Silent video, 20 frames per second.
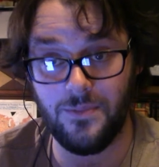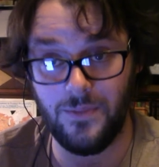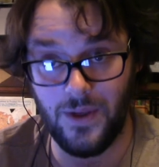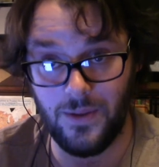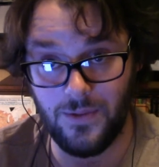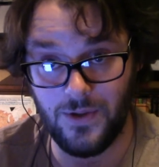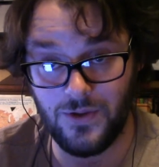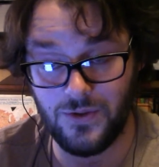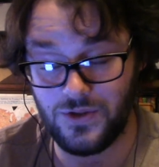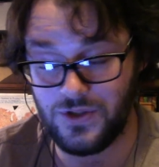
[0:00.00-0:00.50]

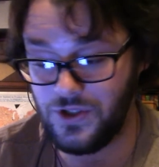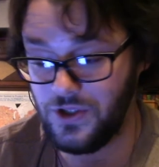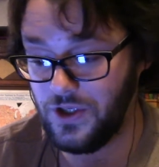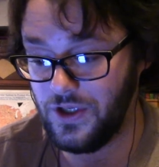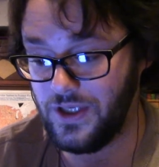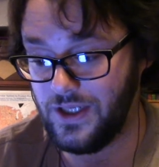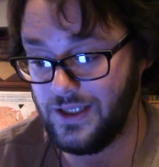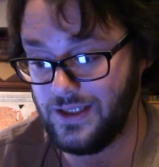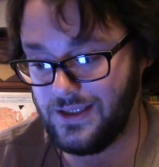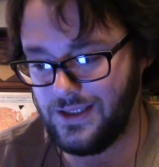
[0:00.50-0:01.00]
Maybe you
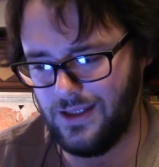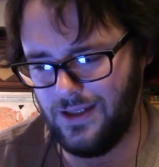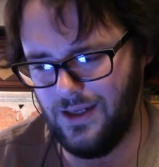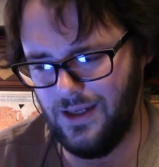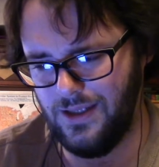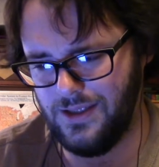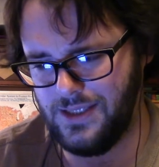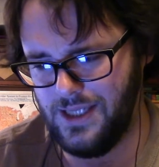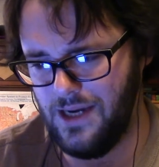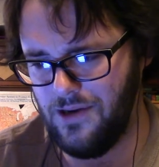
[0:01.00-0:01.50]
should. And he said,
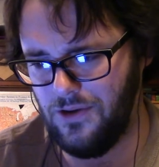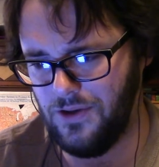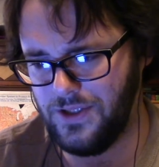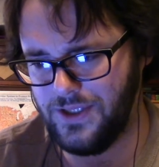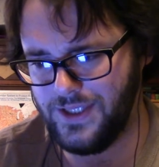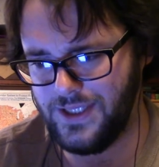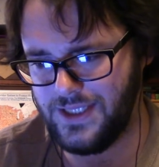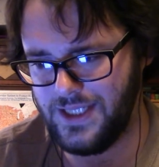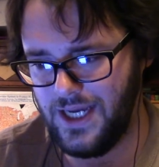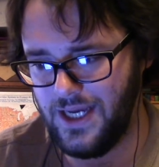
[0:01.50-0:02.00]
Is that all you
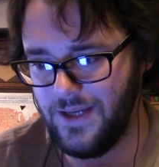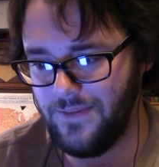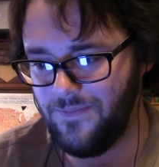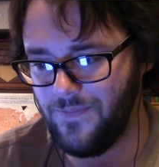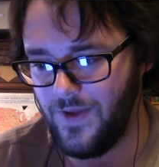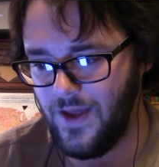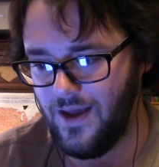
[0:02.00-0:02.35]
can say?